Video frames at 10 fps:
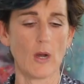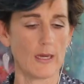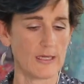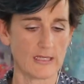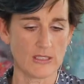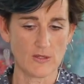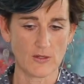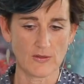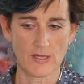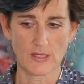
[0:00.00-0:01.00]
Uh, it's
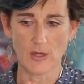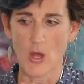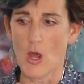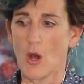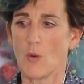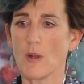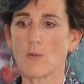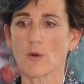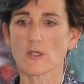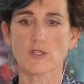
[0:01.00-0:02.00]
not that we
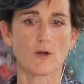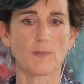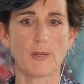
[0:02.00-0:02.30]
want to stop